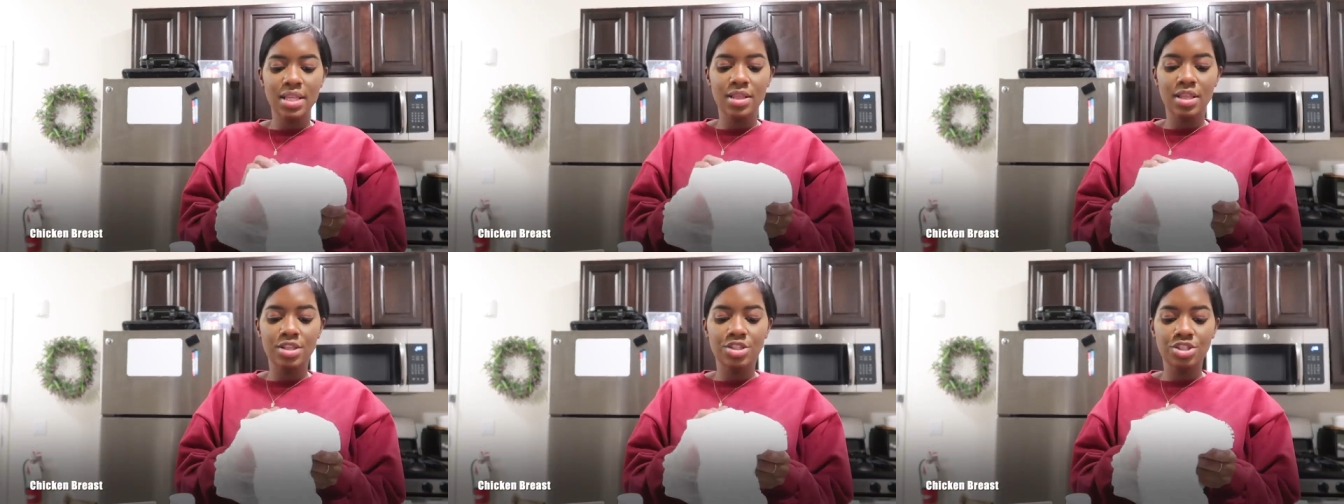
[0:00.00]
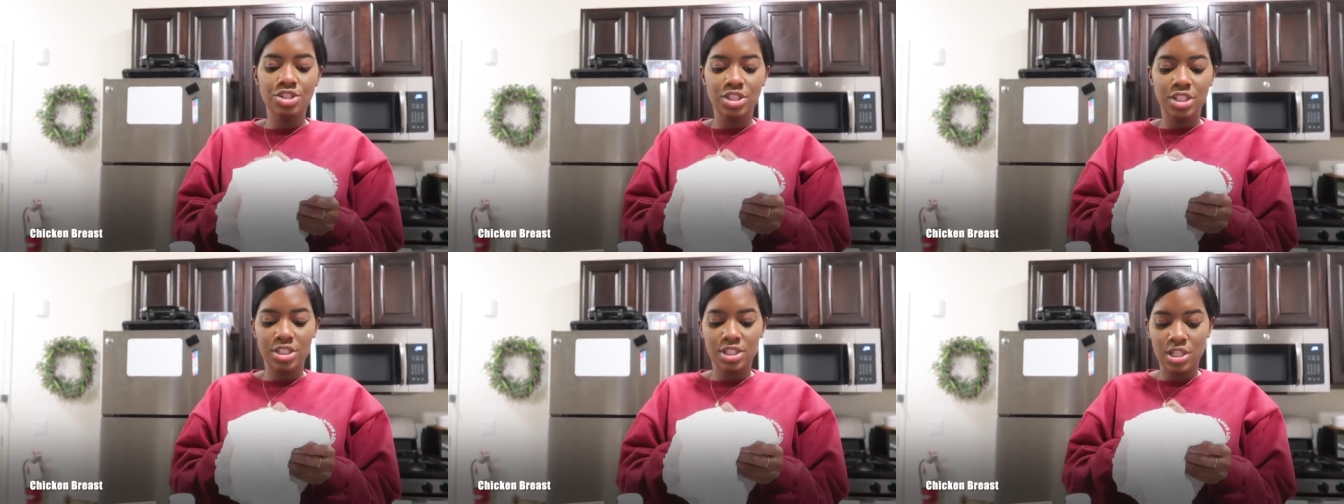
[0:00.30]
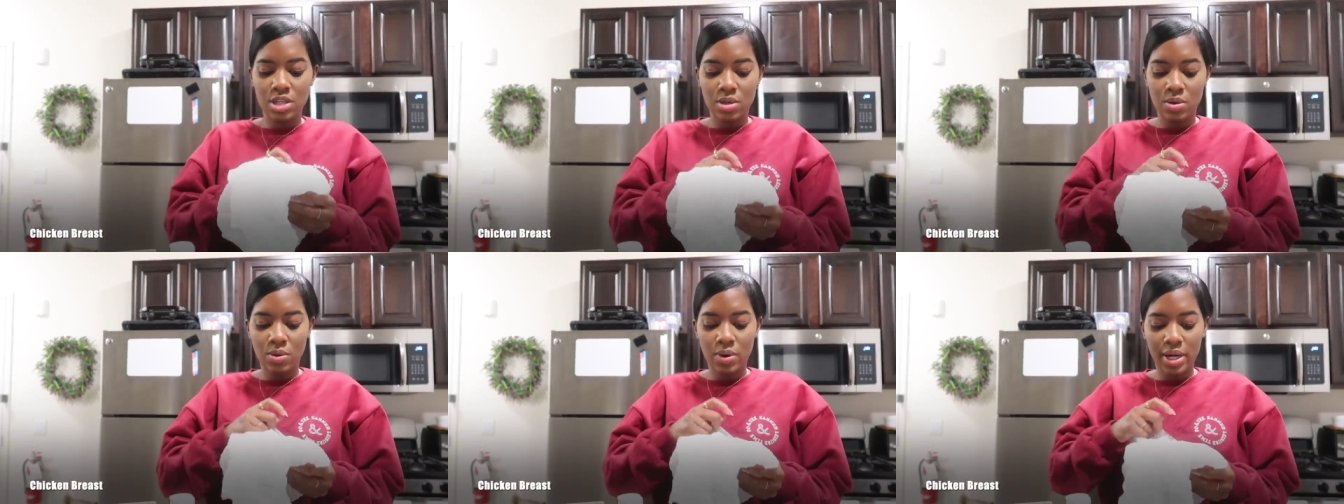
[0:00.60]
and this is just
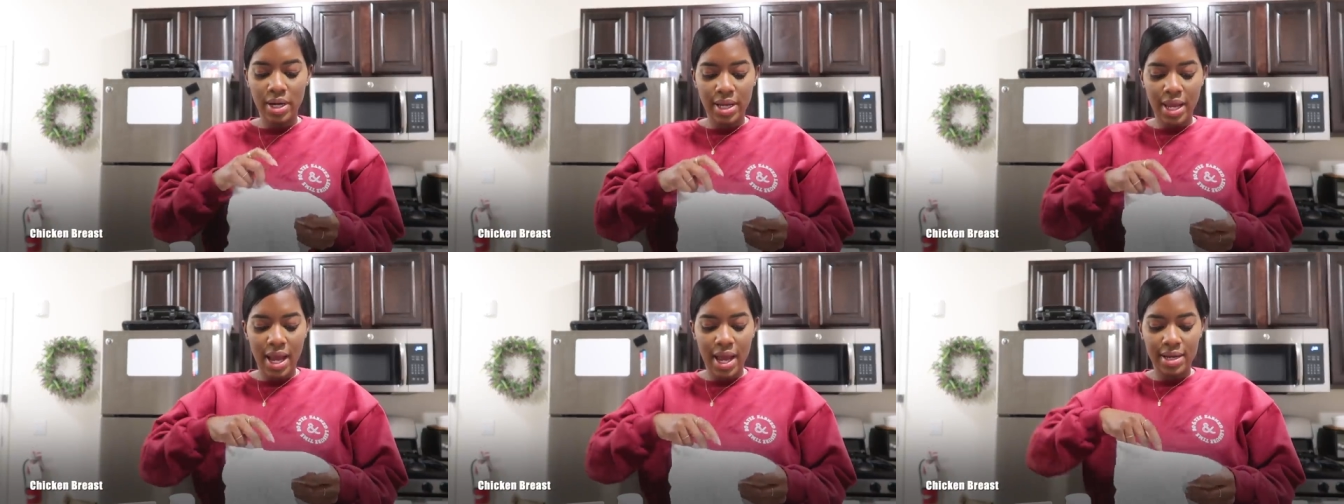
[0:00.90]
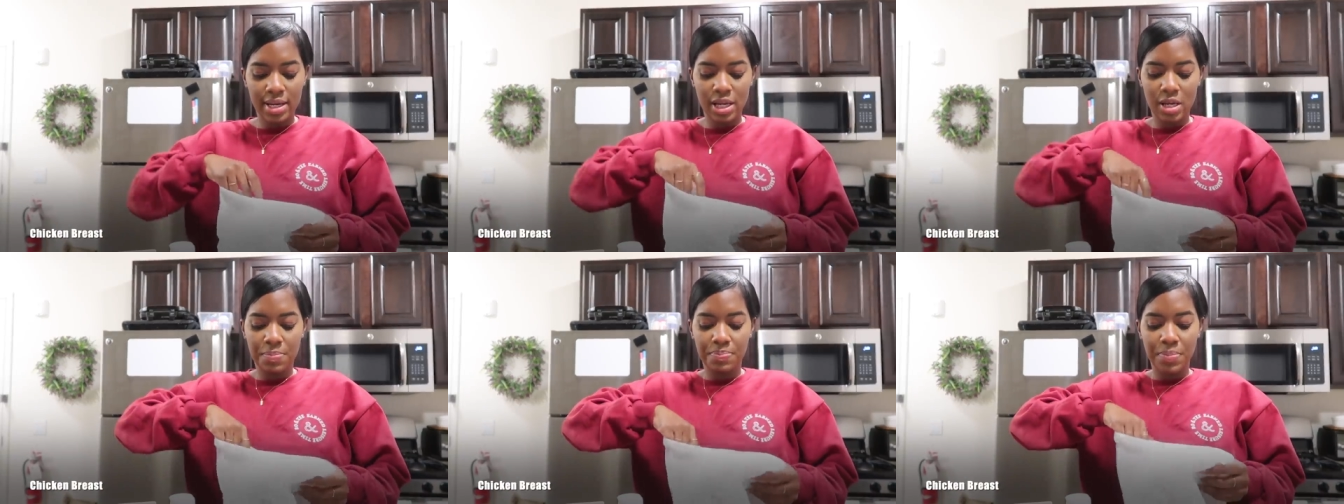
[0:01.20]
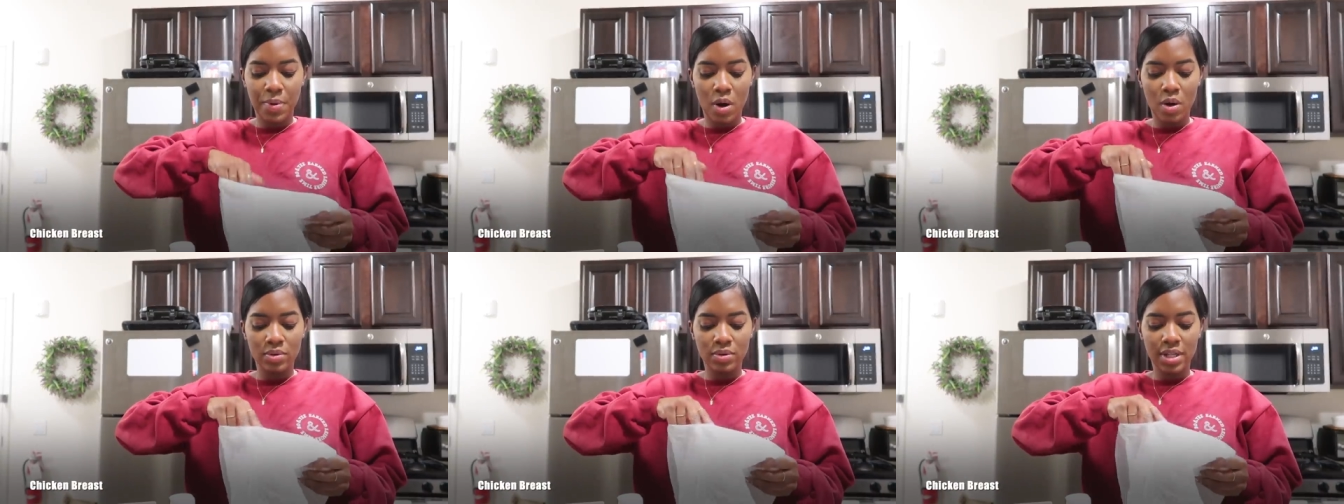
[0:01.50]
the organic
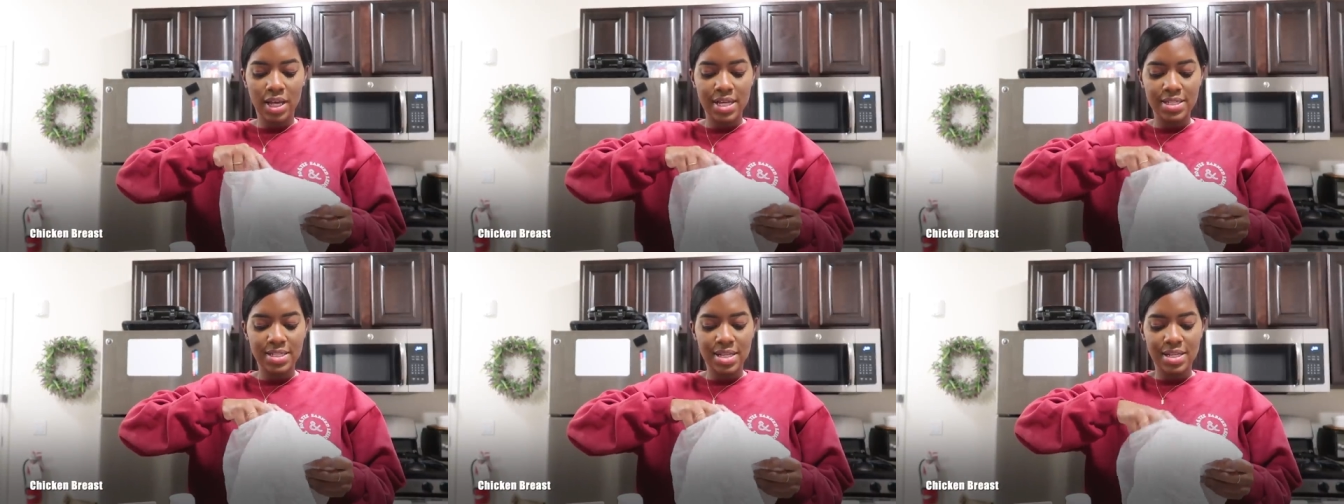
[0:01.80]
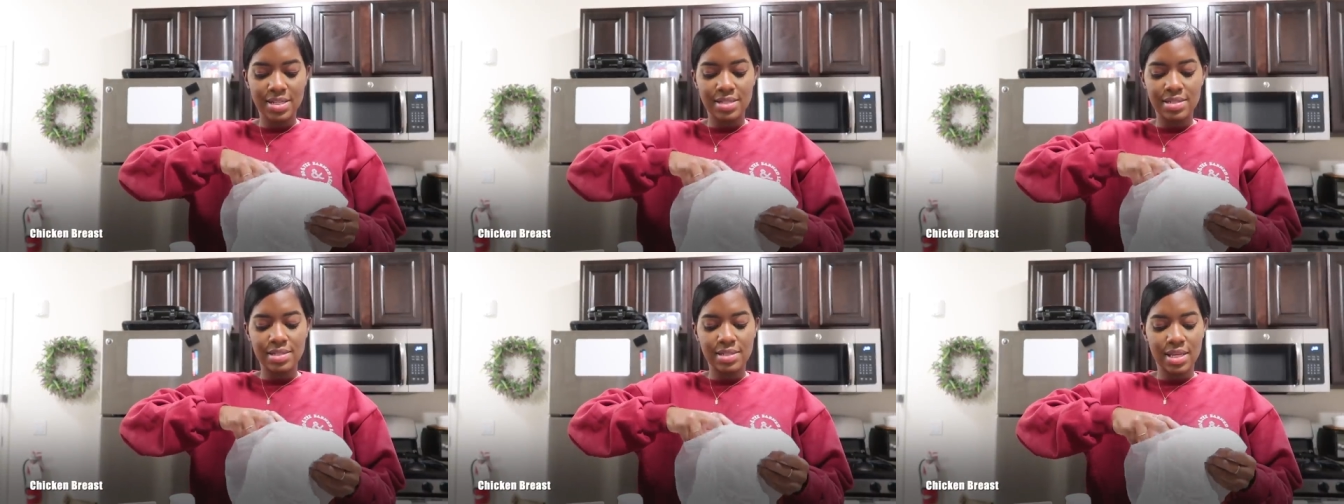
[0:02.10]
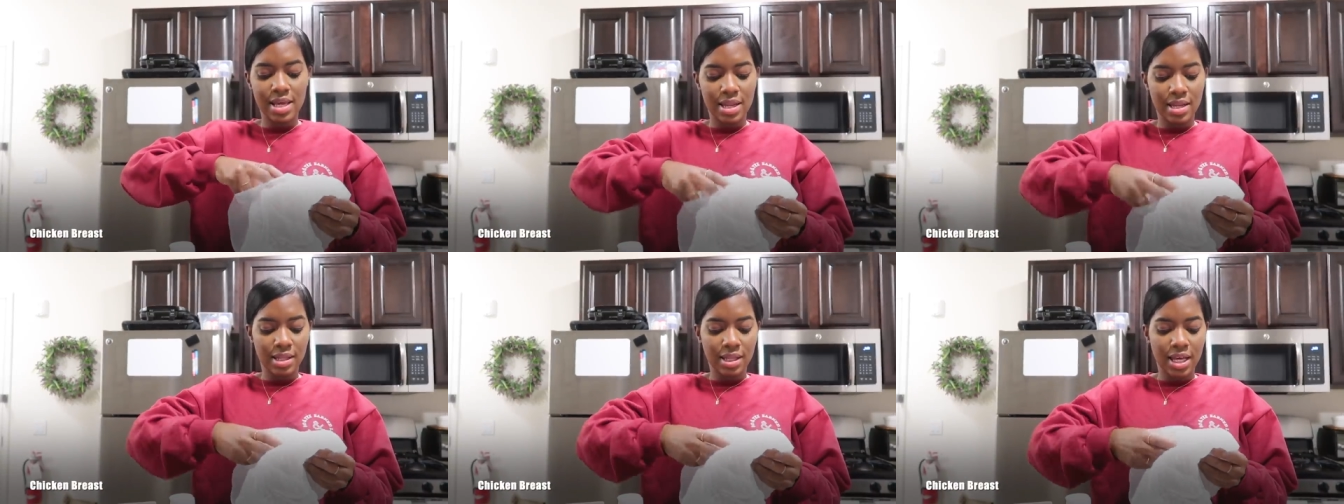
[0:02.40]
boneless and
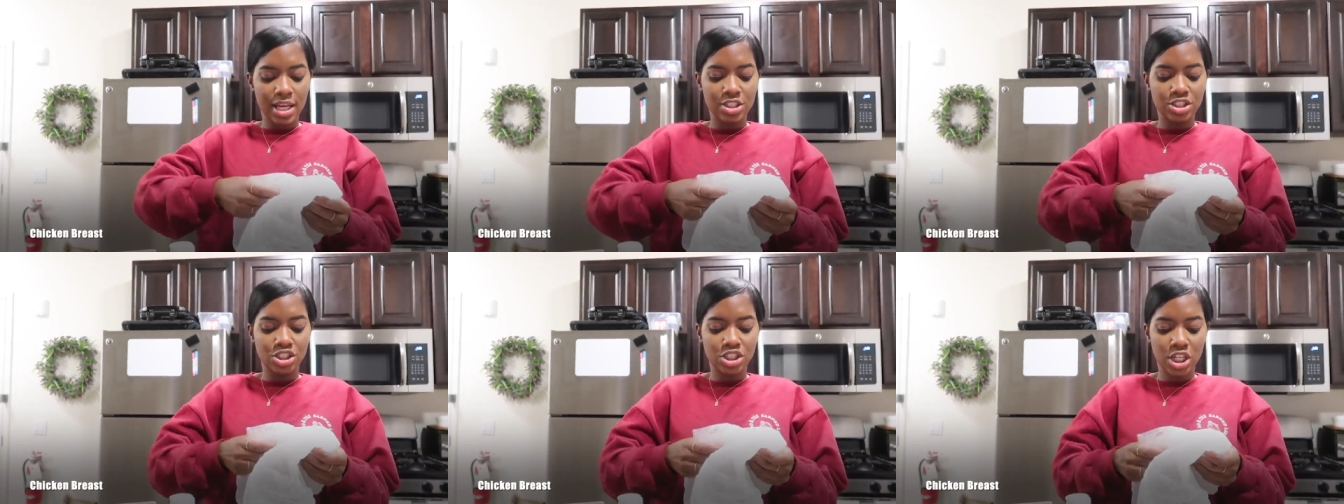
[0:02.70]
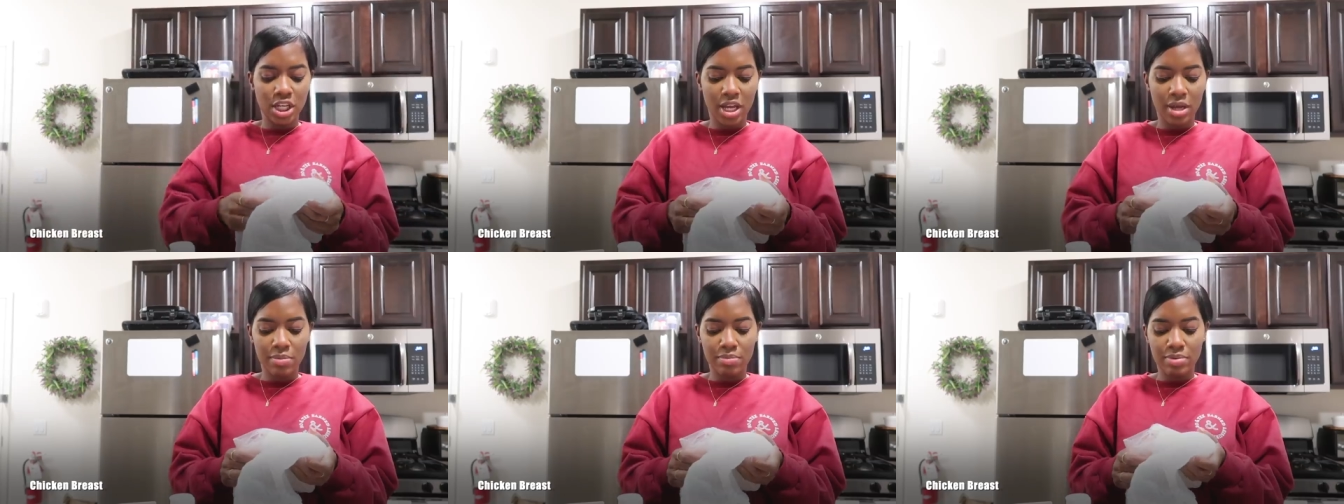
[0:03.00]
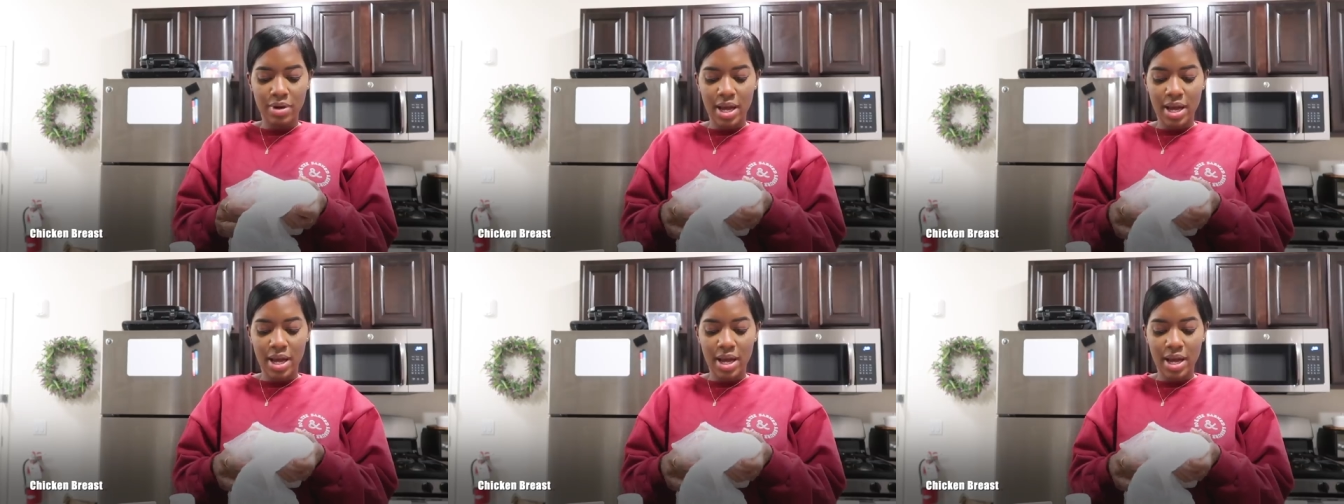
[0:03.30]
skinless chicken